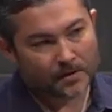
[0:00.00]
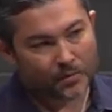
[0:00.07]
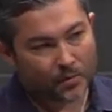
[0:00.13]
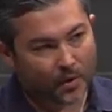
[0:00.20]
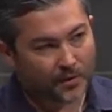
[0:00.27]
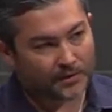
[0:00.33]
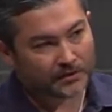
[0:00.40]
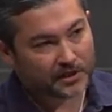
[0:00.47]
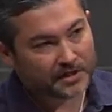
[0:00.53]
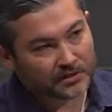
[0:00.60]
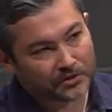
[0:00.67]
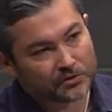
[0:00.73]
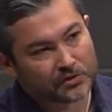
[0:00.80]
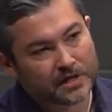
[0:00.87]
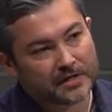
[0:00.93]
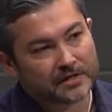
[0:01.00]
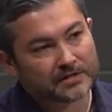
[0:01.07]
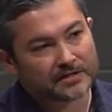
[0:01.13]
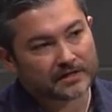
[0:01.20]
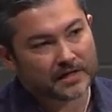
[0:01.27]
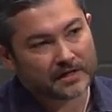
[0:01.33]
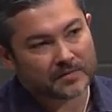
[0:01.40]
What we then do
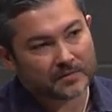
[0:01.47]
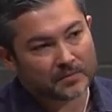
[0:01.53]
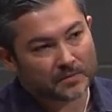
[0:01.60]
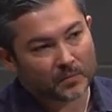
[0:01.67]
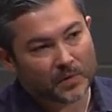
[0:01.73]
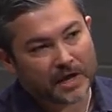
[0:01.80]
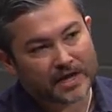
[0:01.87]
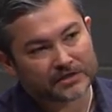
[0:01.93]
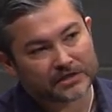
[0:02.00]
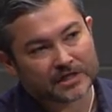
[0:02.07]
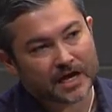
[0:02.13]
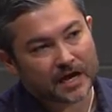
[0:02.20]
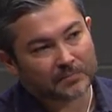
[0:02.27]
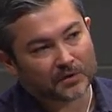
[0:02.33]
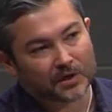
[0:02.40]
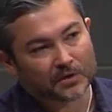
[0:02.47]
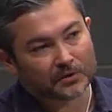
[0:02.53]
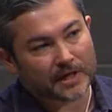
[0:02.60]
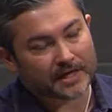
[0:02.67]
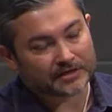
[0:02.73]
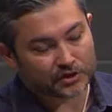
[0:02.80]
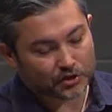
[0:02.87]
is we actually upload
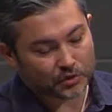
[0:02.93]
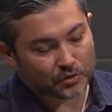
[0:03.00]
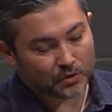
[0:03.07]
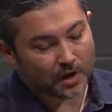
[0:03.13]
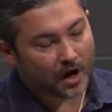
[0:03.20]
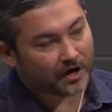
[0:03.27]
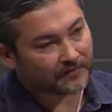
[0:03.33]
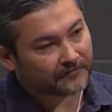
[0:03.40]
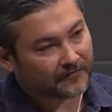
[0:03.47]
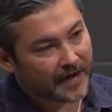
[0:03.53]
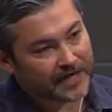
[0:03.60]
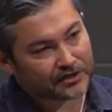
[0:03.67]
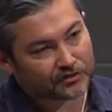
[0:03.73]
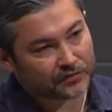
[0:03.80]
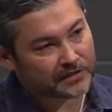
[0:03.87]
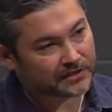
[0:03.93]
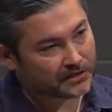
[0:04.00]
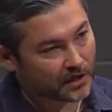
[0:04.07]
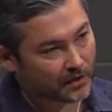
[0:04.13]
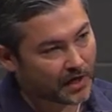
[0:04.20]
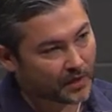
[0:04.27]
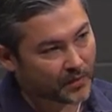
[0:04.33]
that into Artifactory
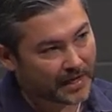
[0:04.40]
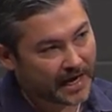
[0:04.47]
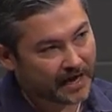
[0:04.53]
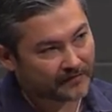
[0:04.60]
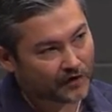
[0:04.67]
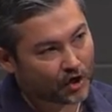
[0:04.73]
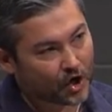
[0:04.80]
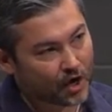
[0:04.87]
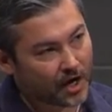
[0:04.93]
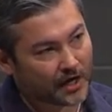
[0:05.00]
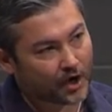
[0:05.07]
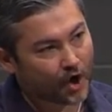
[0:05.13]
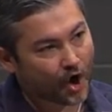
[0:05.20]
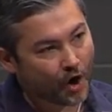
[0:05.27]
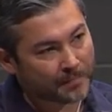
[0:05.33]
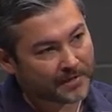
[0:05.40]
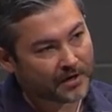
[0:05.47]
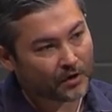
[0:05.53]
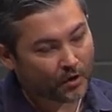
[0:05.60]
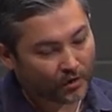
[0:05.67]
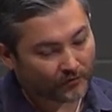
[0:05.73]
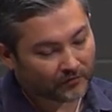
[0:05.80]
so that we have a copy
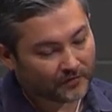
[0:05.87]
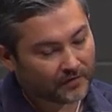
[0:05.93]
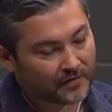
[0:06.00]
of